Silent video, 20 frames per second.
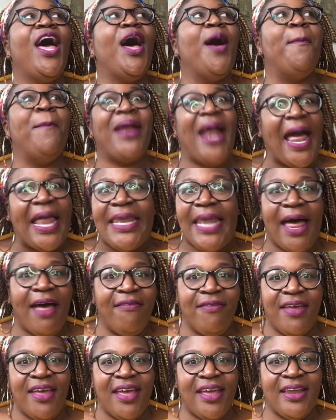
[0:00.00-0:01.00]
But I love
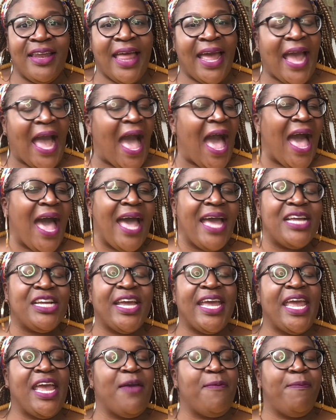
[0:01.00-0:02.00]
it. Like, I
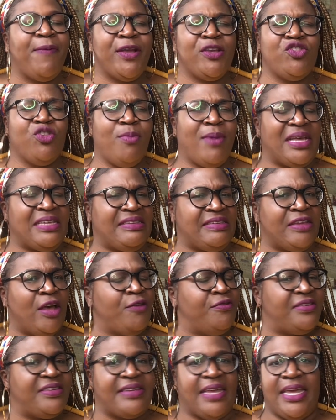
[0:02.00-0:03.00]
can't picture
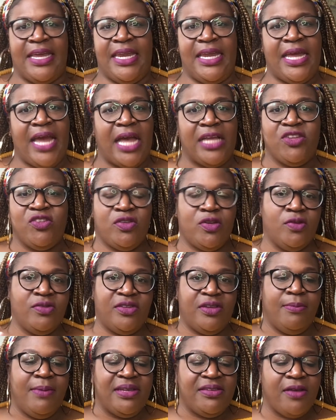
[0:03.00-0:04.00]
myself skinny. I just don't
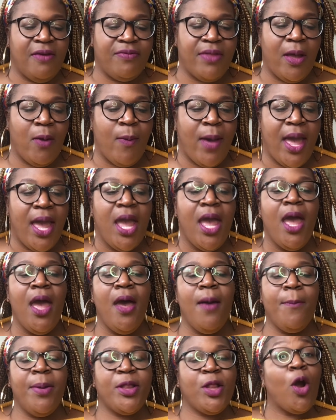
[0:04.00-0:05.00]
see myself that way.
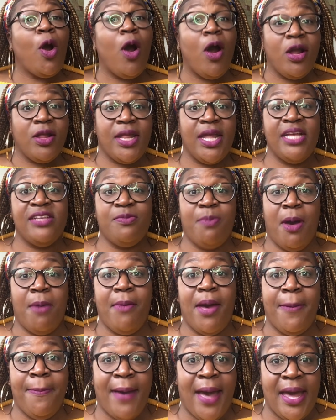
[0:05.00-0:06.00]
But there are things about
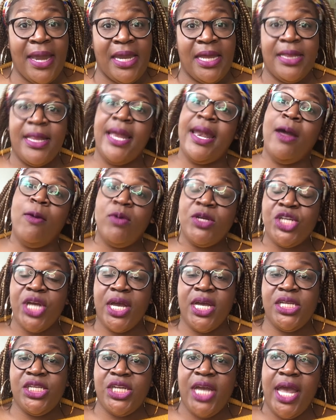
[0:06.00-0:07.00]
my body that I wish I
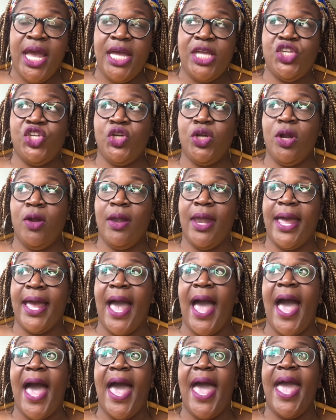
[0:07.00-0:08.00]
could change. You know, like
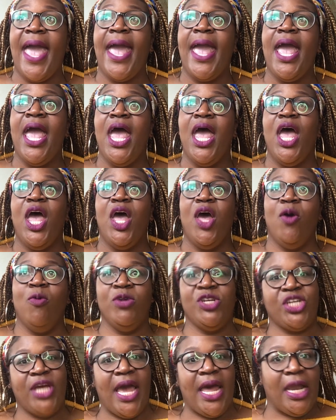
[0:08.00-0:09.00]
I
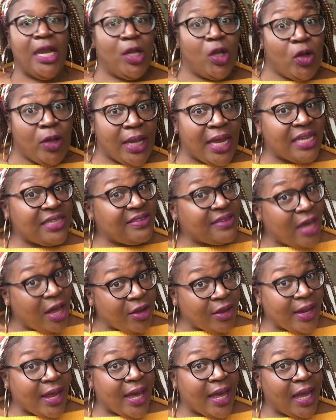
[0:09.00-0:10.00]
wish I had a little less
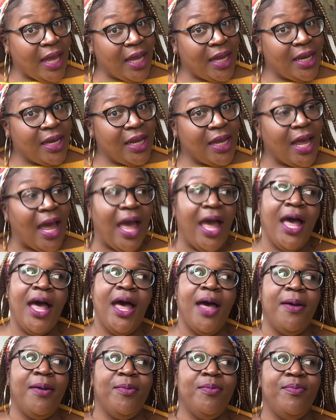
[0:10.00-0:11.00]
cellulite.
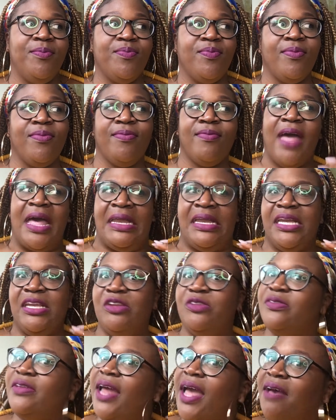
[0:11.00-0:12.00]
Um, I didn't
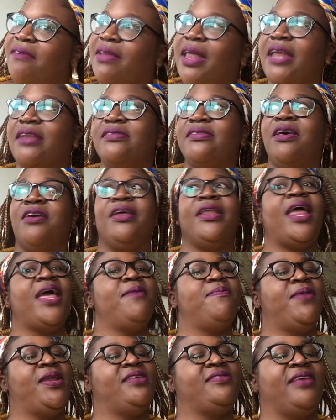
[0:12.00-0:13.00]
used to have a lot of
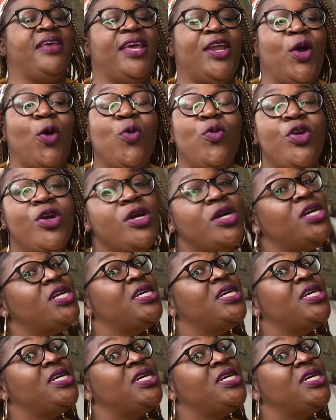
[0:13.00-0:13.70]
cellulite, but as I get older,